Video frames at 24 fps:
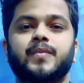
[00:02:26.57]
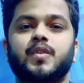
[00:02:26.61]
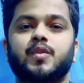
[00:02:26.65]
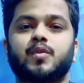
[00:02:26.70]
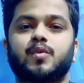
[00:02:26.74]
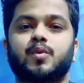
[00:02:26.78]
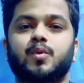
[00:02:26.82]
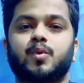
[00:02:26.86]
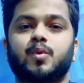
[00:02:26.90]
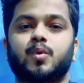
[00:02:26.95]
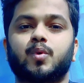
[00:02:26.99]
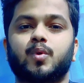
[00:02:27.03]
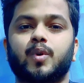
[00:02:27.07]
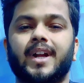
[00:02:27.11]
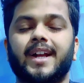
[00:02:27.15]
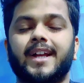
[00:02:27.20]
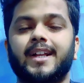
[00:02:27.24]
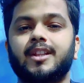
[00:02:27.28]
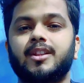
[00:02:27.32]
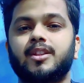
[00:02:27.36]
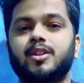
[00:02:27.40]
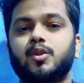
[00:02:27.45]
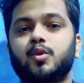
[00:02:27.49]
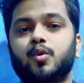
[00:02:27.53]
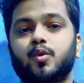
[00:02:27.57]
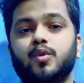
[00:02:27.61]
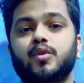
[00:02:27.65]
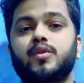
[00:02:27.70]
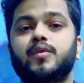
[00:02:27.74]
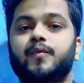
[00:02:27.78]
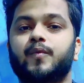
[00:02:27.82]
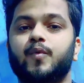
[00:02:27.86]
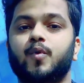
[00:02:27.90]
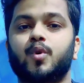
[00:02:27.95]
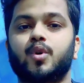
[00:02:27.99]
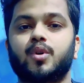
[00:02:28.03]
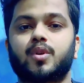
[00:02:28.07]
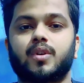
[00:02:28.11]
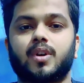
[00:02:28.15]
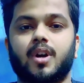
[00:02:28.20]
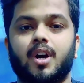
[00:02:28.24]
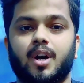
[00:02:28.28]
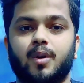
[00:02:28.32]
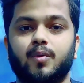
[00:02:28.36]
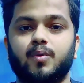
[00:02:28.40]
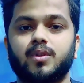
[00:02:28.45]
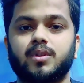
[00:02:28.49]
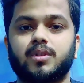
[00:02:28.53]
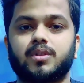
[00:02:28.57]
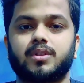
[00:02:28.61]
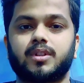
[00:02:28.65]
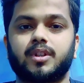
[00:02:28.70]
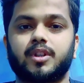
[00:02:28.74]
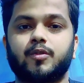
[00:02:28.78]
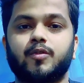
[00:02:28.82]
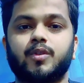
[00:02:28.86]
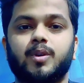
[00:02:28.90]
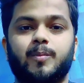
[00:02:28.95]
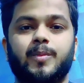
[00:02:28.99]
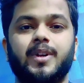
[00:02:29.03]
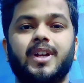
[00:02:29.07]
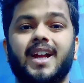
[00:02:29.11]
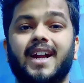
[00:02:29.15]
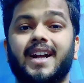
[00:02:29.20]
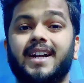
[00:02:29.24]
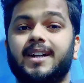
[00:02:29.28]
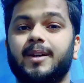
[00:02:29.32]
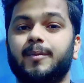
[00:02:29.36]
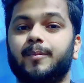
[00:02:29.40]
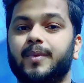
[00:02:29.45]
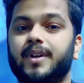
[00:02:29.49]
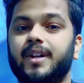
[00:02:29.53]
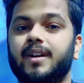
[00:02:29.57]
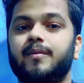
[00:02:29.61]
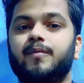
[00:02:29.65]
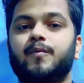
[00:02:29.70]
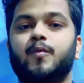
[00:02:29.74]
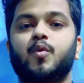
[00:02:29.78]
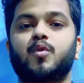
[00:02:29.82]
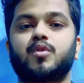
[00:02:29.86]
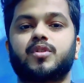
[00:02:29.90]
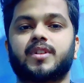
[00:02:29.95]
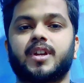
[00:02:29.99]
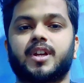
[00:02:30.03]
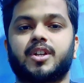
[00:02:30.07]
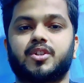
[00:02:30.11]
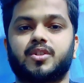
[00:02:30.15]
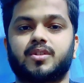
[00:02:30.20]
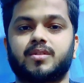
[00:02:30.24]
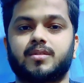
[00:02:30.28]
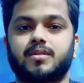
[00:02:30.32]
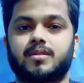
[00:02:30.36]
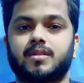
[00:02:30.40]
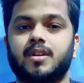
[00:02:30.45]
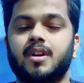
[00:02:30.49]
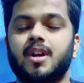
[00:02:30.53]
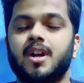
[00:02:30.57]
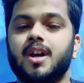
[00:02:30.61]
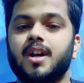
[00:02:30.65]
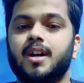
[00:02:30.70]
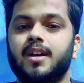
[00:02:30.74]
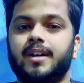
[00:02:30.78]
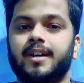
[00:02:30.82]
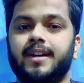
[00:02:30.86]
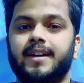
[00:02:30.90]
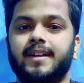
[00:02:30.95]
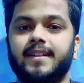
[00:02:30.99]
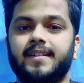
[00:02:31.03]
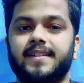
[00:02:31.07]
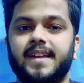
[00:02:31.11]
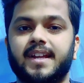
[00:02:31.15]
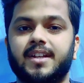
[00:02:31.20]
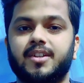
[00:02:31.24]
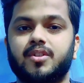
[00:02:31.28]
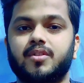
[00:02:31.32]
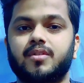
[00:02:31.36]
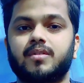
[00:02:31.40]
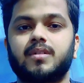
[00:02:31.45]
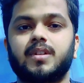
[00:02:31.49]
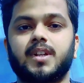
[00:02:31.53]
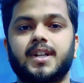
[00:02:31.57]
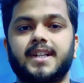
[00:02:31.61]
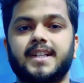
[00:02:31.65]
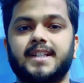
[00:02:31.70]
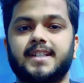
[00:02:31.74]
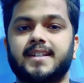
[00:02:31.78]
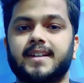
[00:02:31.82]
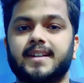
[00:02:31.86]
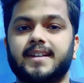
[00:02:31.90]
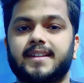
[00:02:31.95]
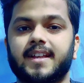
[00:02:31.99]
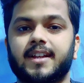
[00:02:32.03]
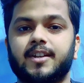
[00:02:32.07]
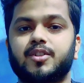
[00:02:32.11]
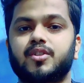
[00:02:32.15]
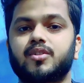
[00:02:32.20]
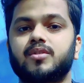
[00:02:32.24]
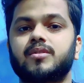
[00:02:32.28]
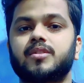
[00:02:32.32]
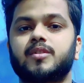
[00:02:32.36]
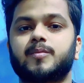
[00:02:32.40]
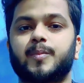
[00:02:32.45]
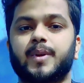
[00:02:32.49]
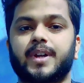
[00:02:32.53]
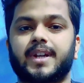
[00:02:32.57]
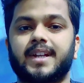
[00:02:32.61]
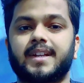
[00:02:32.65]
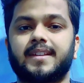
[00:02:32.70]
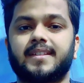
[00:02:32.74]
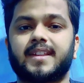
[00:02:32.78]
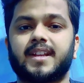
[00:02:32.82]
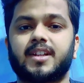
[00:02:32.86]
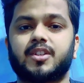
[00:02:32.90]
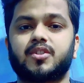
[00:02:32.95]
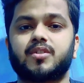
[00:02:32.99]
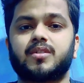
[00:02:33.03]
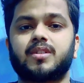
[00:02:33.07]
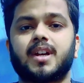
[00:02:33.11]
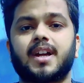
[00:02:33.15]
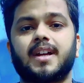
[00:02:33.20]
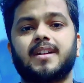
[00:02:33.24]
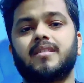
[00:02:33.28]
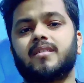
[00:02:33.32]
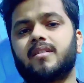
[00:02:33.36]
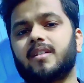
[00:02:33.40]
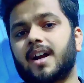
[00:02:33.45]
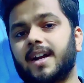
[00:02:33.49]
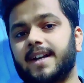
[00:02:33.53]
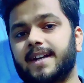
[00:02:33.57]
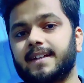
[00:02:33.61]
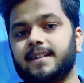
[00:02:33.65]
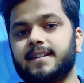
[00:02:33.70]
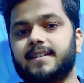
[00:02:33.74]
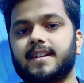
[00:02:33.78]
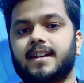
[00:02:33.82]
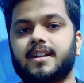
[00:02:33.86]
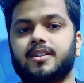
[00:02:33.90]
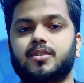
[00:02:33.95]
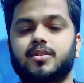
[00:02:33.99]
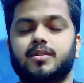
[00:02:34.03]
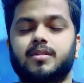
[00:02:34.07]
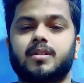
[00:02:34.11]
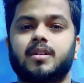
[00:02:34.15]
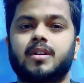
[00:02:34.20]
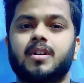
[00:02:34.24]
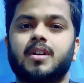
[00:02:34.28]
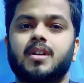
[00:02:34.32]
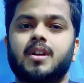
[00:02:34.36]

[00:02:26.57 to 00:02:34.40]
So in those 4 hours you will be attempting 4 sections: reading section, listening section, speaking section and writing section.